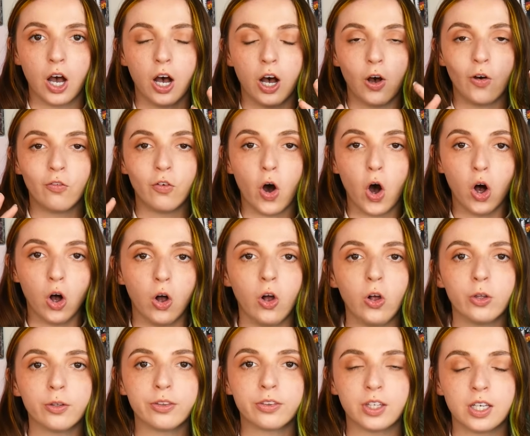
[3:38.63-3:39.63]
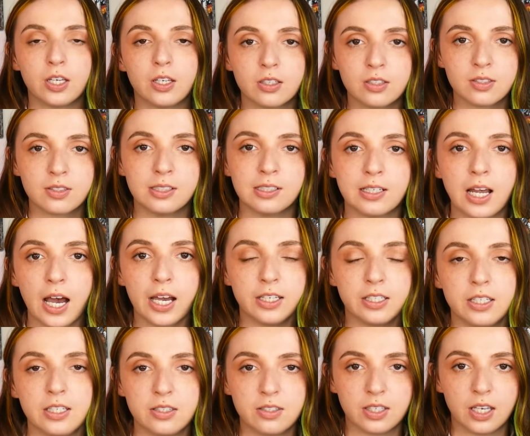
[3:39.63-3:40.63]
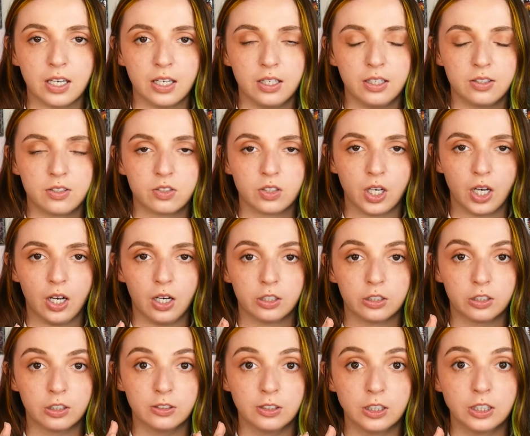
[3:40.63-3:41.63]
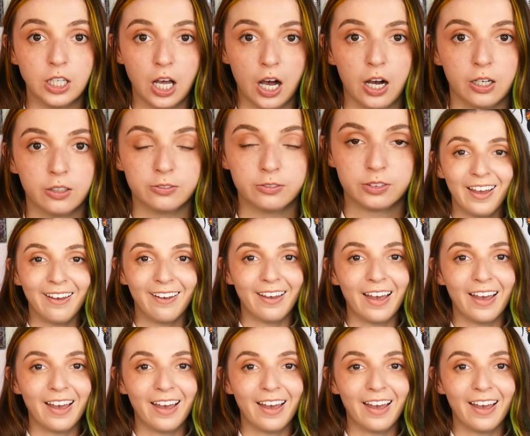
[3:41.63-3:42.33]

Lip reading: of all things 90s kids loved.